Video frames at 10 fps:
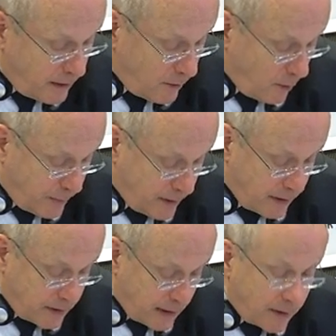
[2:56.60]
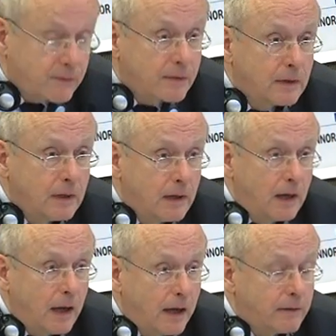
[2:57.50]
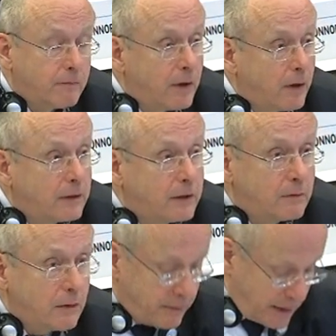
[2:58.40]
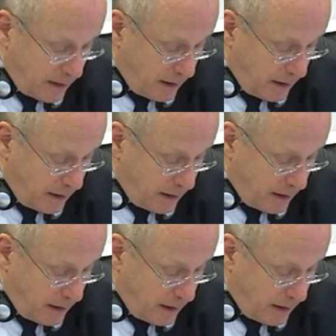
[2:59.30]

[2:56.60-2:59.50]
and open attacks, and we heard it already,